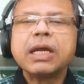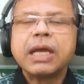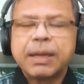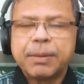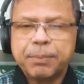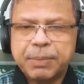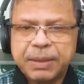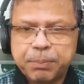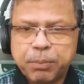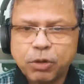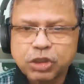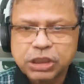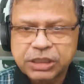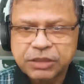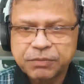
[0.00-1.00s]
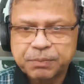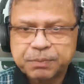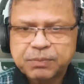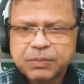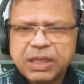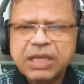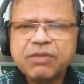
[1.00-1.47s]
Be positive,
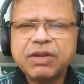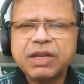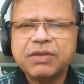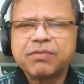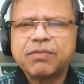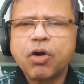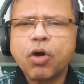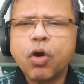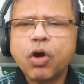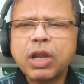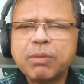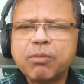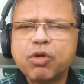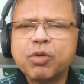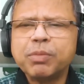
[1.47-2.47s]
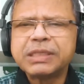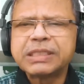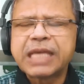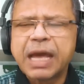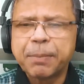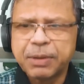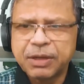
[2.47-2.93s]
even if all above is
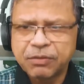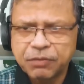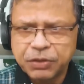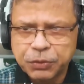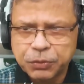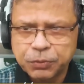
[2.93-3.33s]
happening.